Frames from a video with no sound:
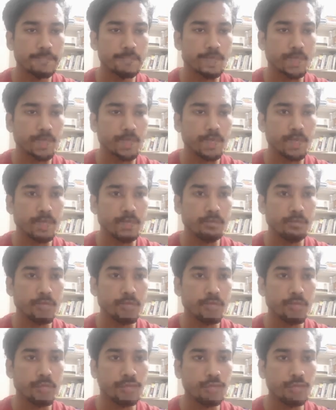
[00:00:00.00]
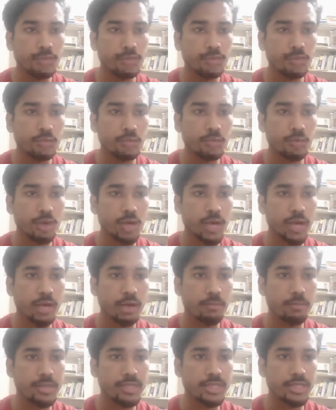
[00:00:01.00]
and it will also throw
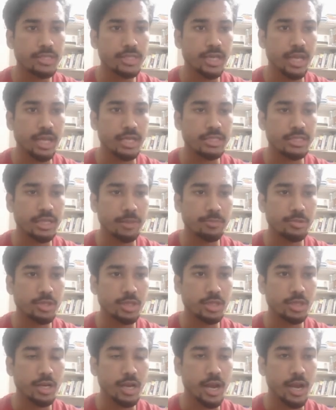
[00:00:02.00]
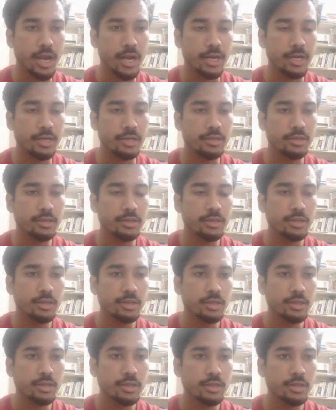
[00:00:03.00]
a messaging exception. And
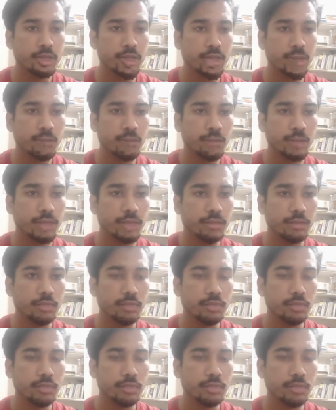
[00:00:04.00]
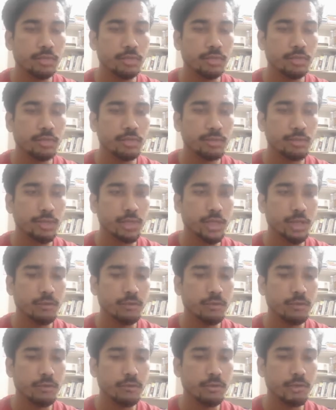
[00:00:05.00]
I'm going to
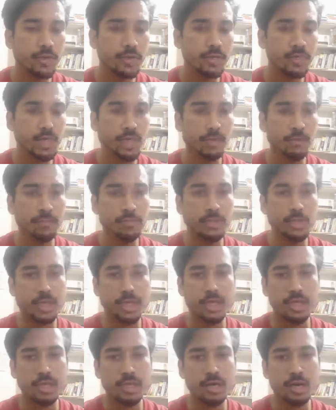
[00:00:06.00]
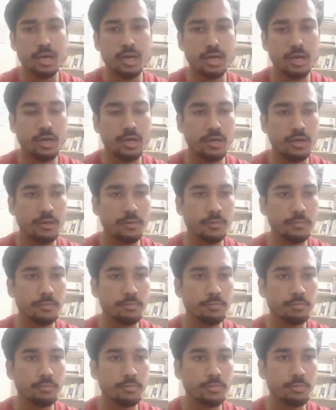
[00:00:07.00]
give the same three
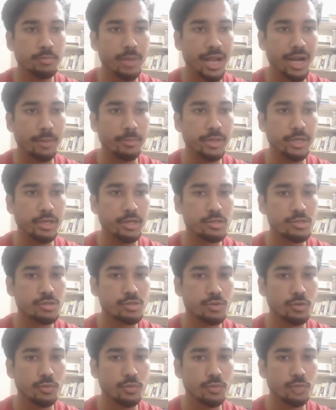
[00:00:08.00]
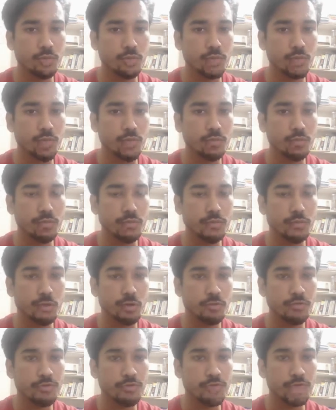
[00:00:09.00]
parameters over here
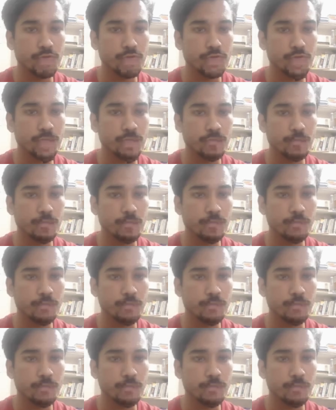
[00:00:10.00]
of string type.